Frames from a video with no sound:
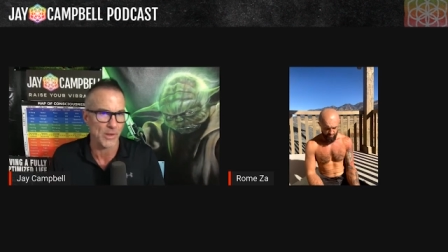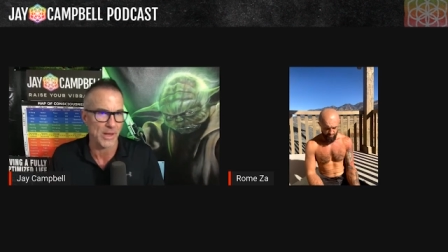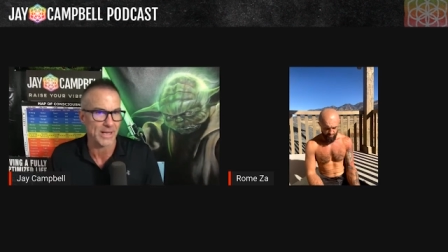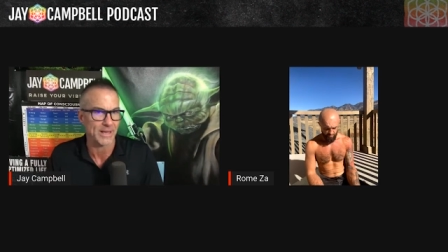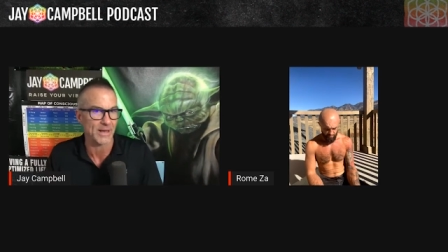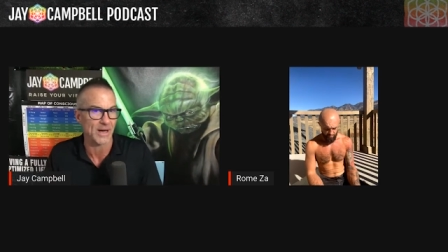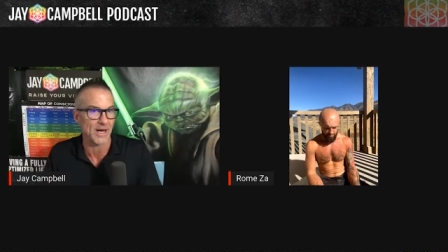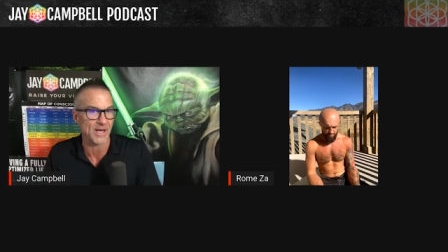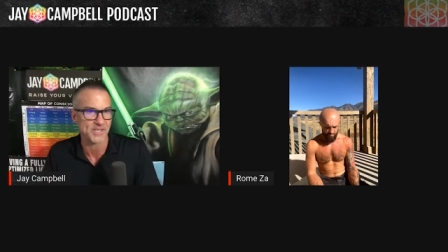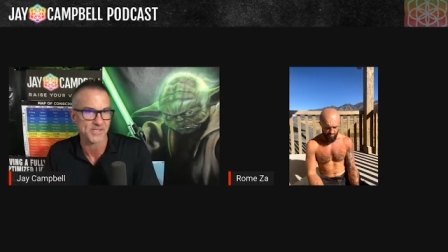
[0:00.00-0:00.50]

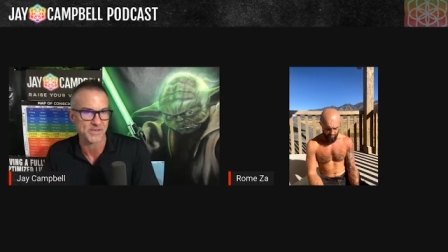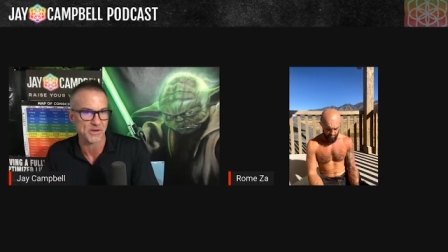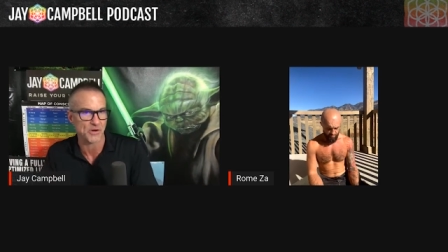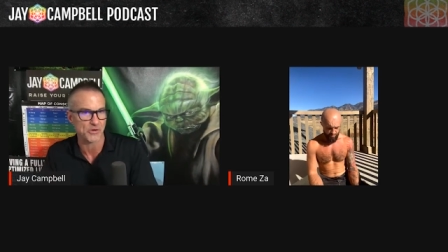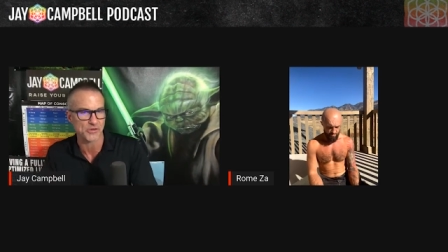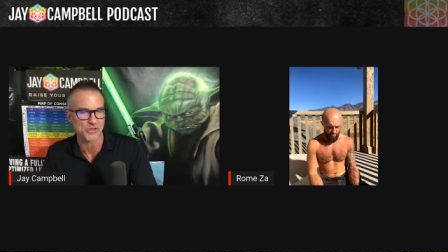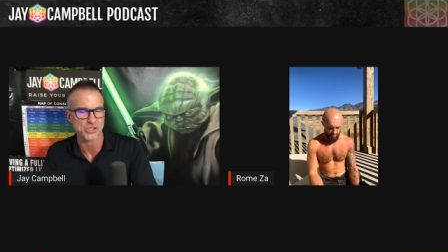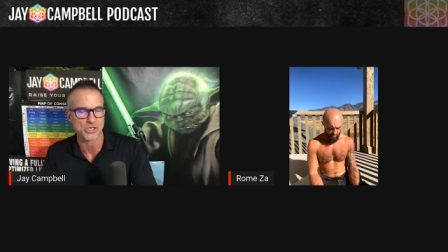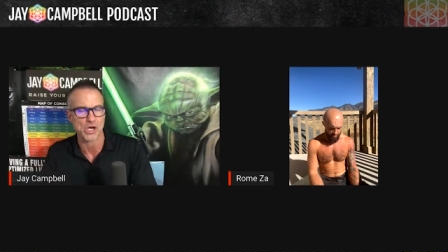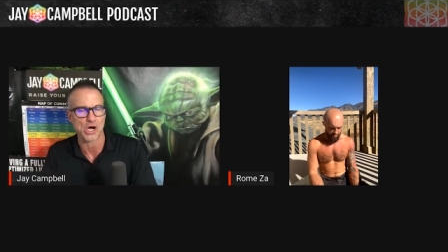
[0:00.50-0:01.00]
like us you know
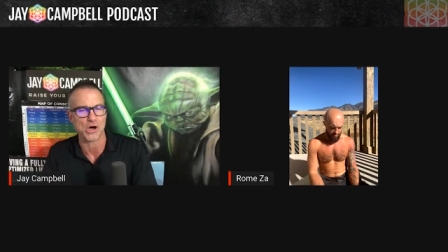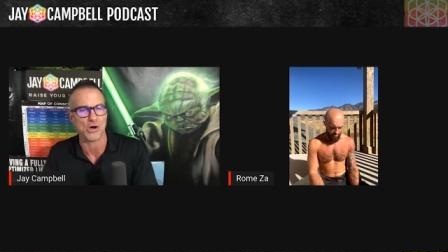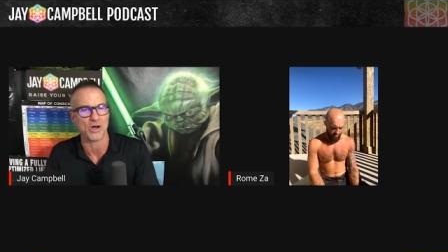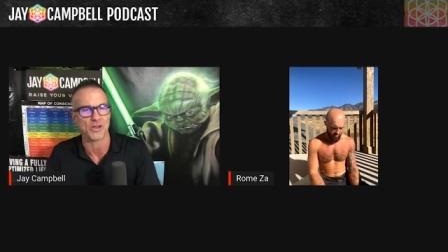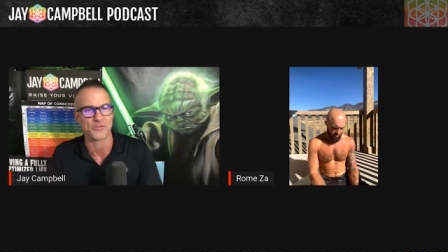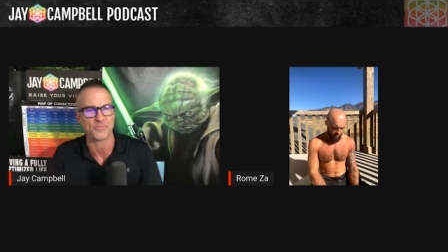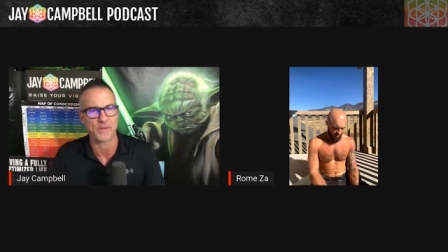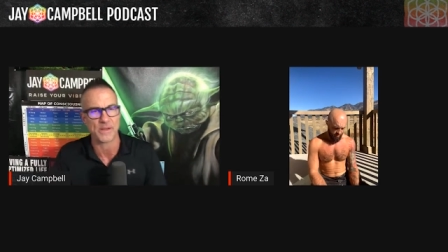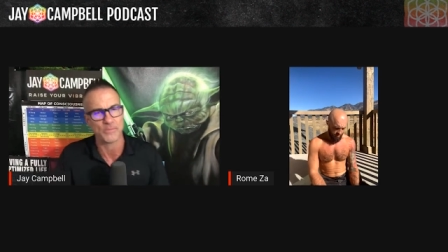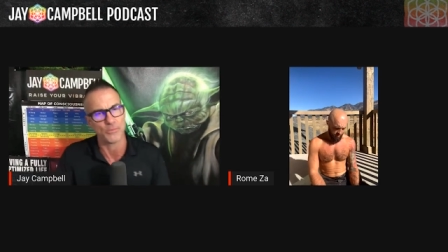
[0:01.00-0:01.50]
just call
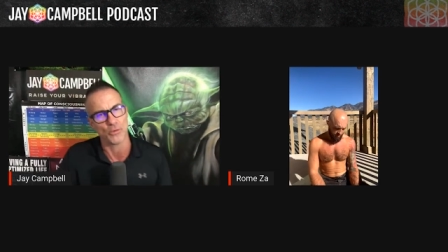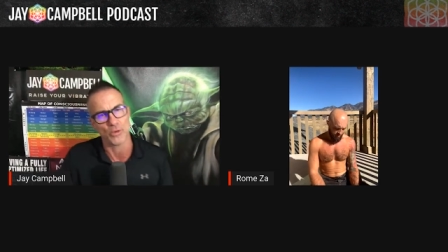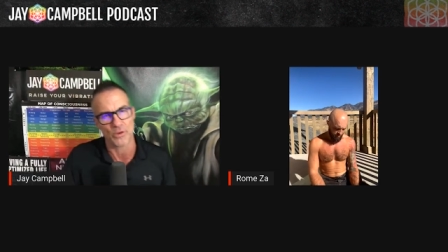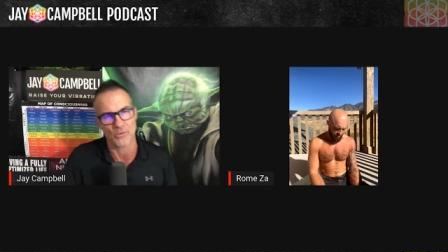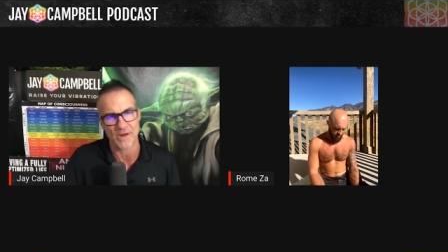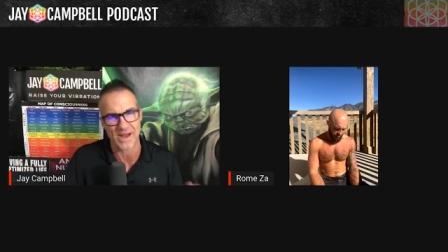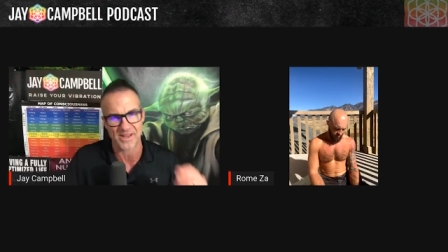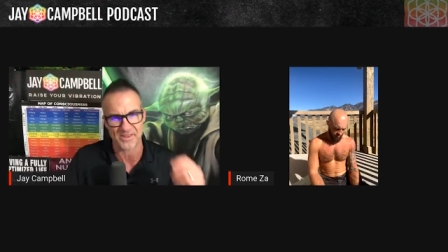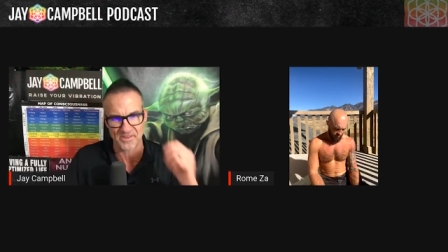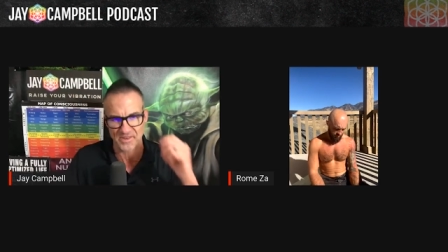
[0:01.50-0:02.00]
us people
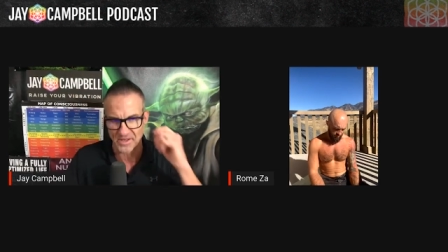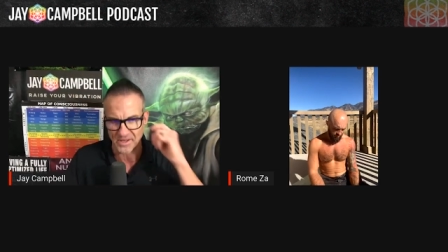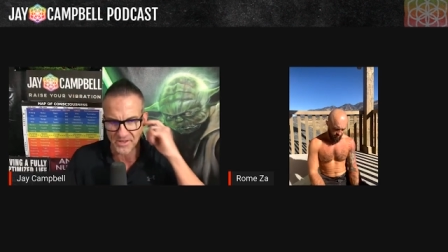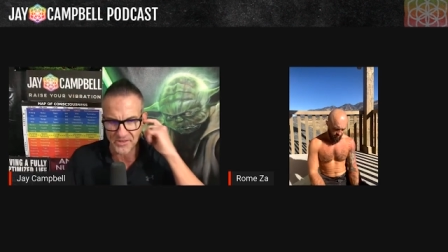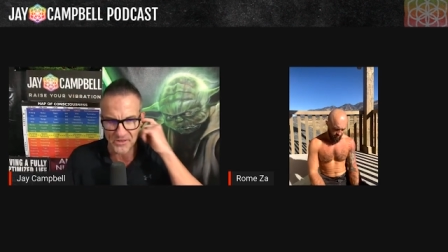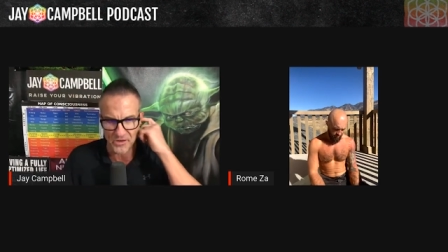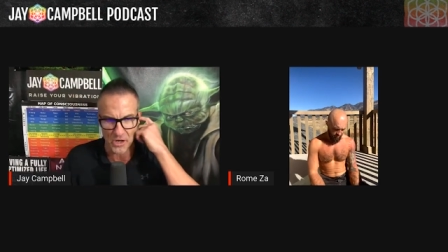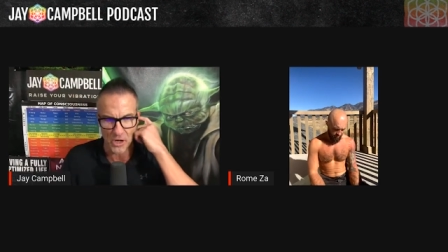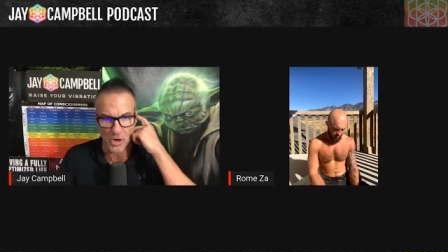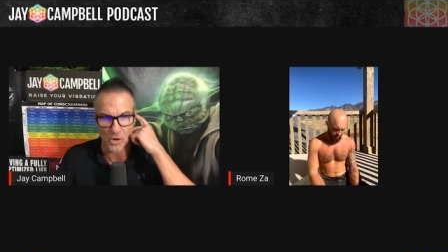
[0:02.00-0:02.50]
in
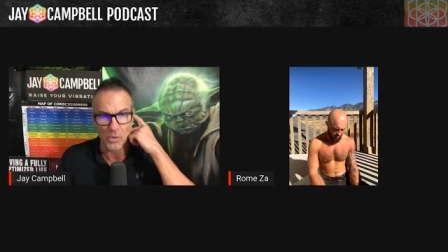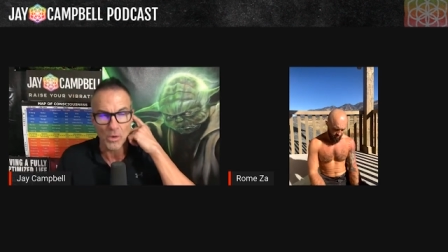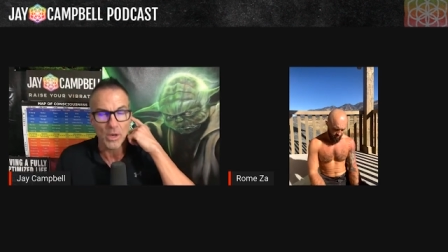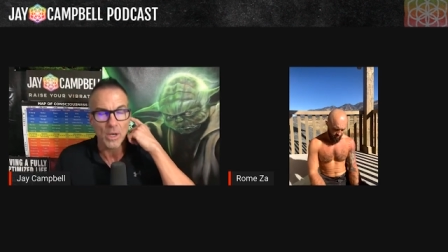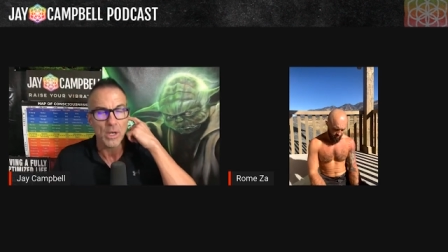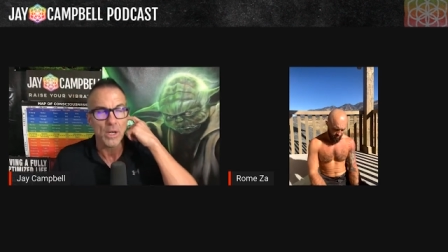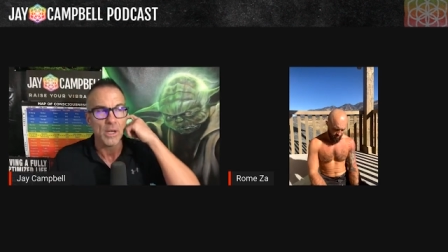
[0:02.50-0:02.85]
resonance you know